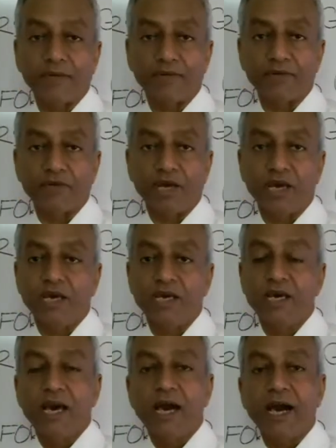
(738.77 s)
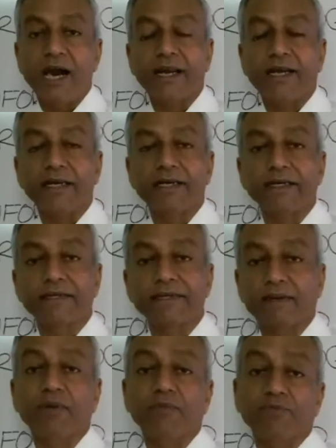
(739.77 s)
Okay, and
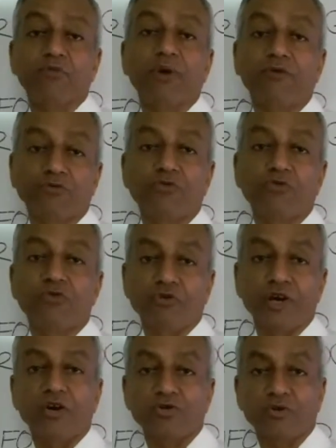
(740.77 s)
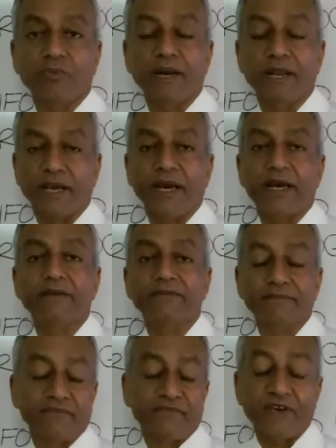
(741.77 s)
sometimes you may have to go to an orthopedic and
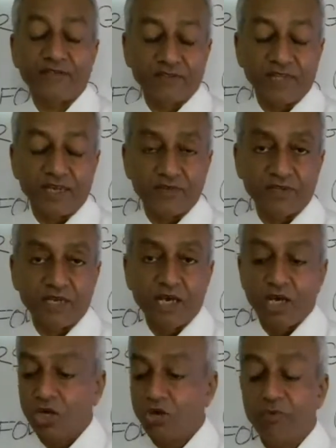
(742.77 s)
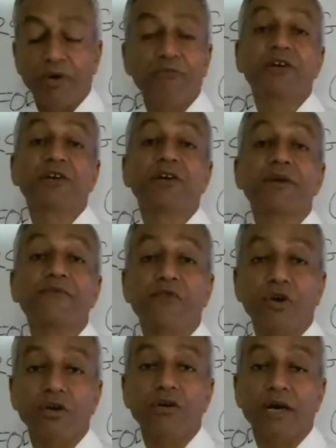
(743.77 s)
fix things. You may even trip and
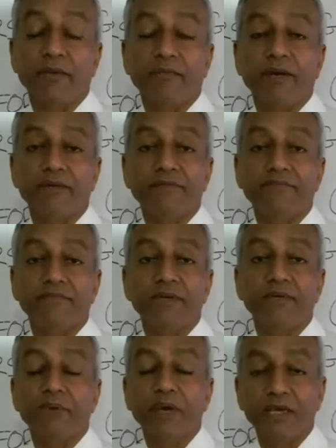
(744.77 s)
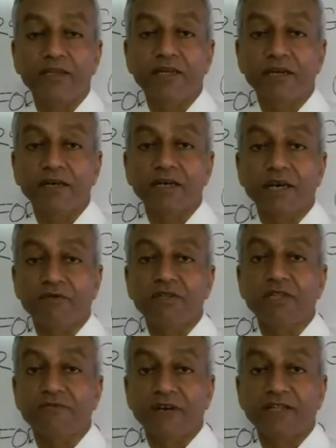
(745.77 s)
fall. I mean, being given the
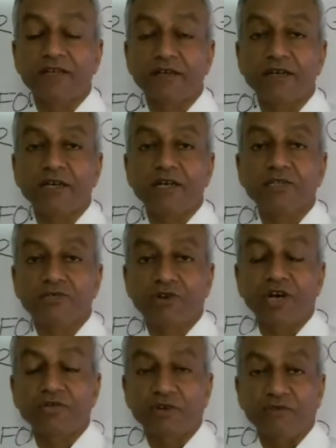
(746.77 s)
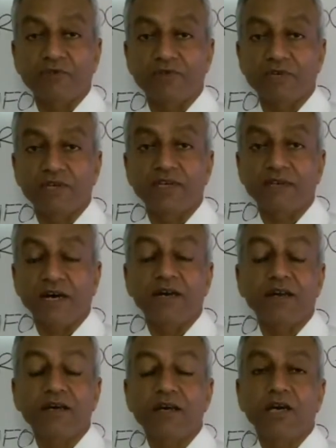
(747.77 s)
way the streets of our cities are,
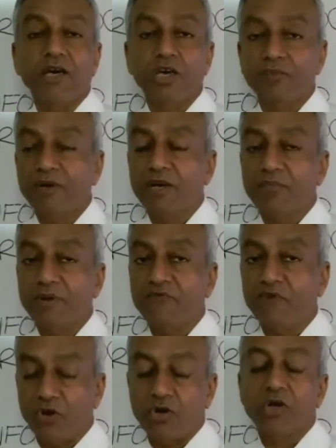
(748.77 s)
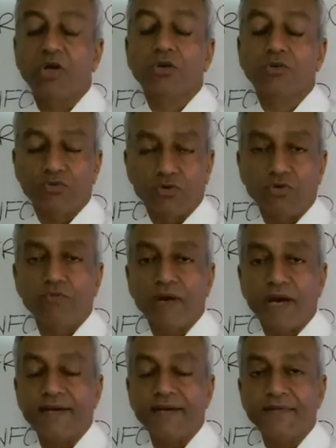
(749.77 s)
you may trip and fall. So
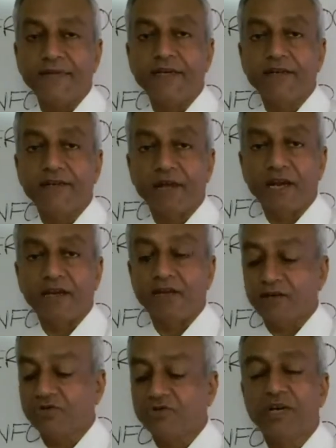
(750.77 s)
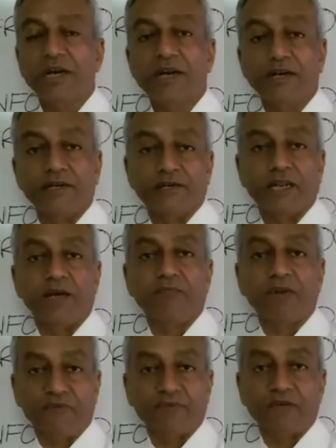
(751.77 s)
as a trainer, you should get a disclaimer
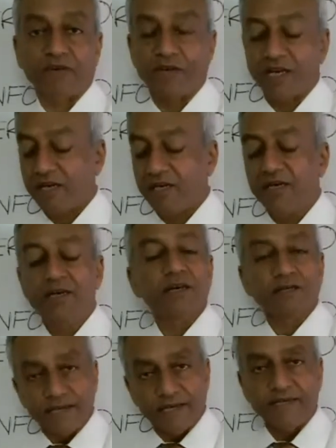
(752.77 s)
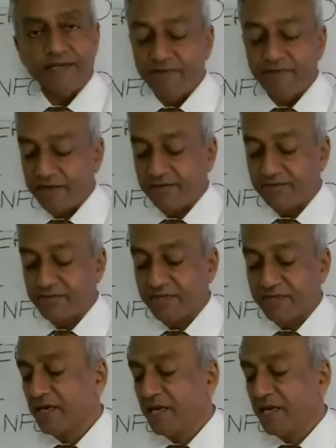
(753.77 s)
from the trainee that is aware that this.